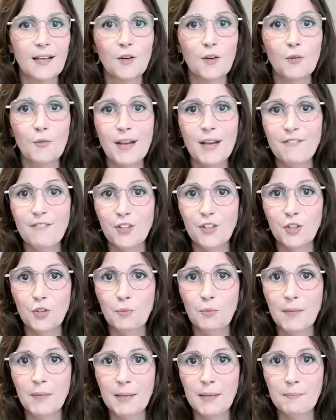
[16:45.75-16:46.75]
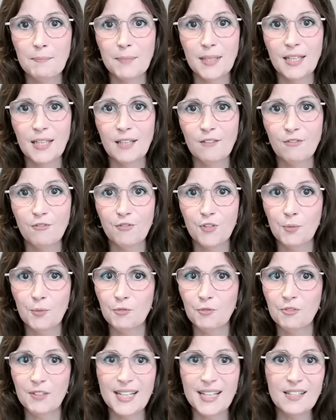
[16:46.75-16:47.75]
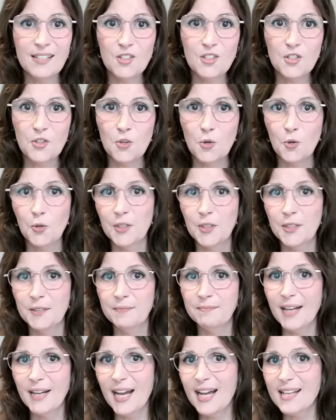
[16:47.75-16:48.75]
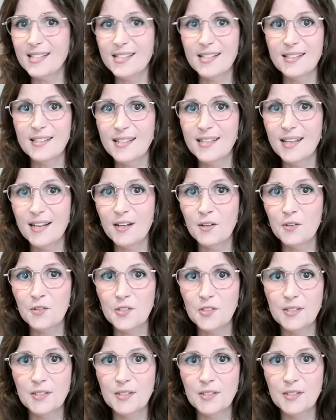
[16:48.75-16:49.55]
Revenue might be from rent or asset sales.